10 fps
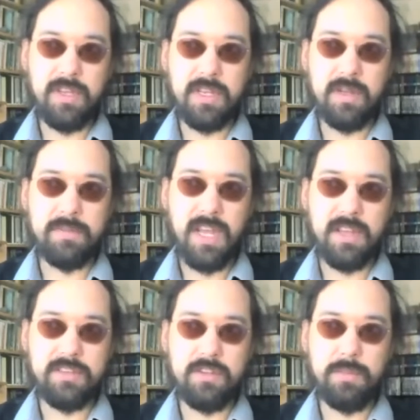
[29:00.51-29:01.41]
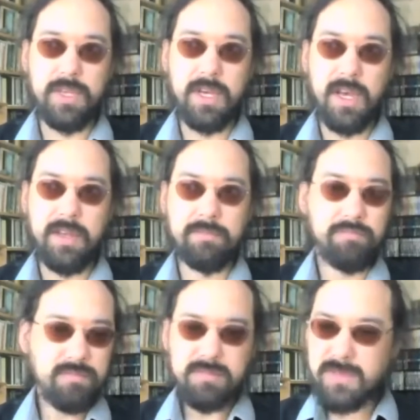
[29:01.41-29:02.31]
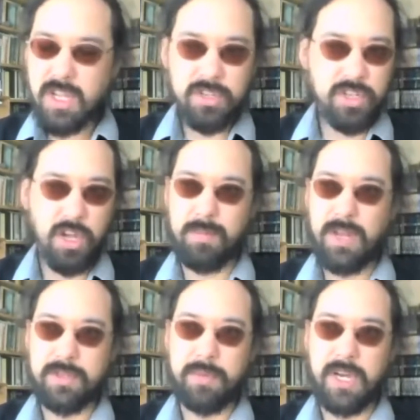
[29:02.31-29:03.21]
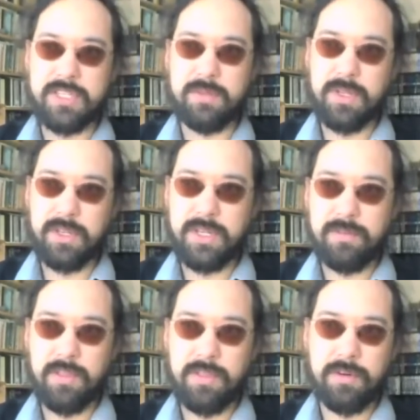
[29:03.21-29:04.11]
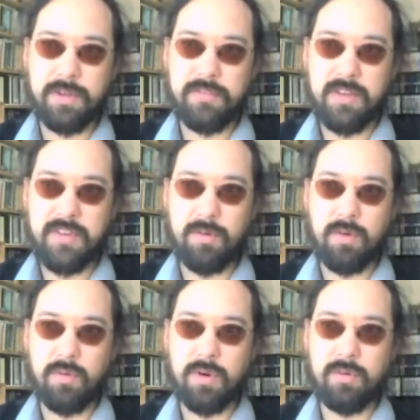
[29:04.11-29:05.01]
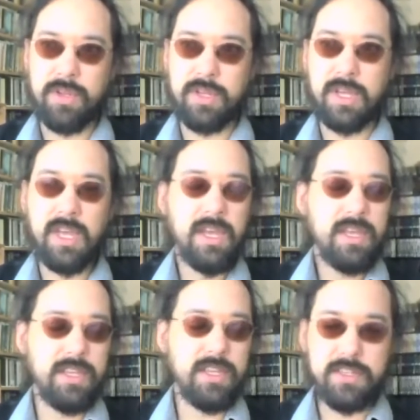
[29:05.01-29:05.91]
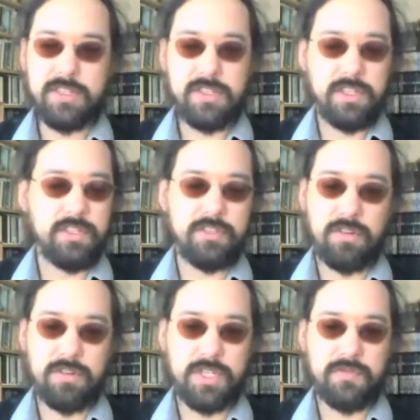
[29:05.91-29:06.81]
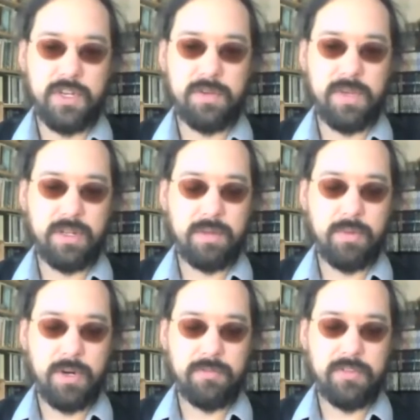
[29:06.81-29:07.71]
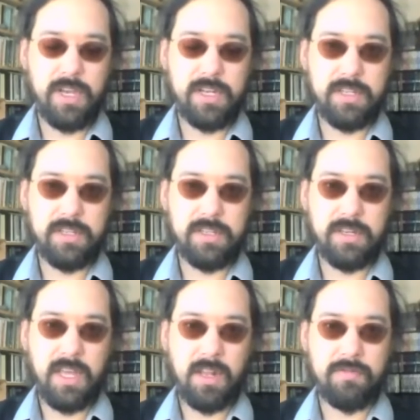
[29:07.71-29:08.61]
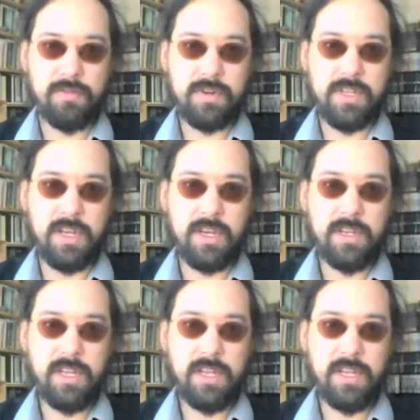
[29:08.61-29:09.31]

income tax and UBI, talk about the possibility of the 35-hour work week, this is all just fundamentally part of the idea that California